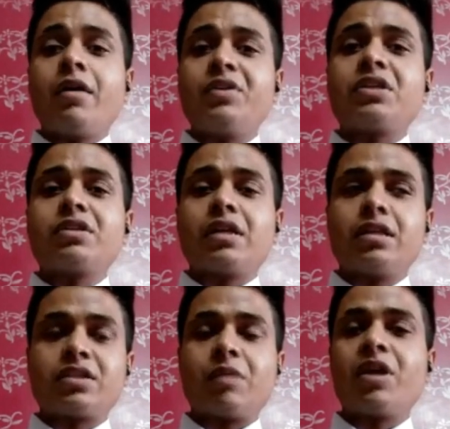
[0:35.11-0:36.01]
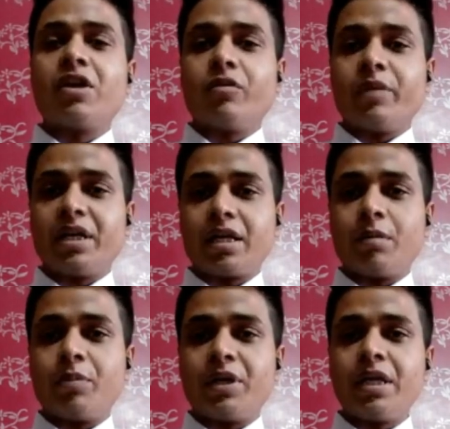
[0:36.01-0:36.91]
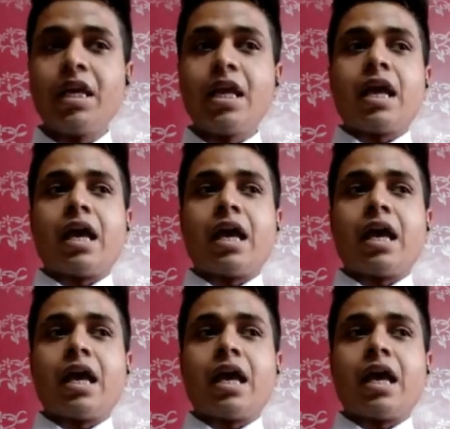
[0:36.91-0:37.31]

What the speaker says: which is a semi-government company.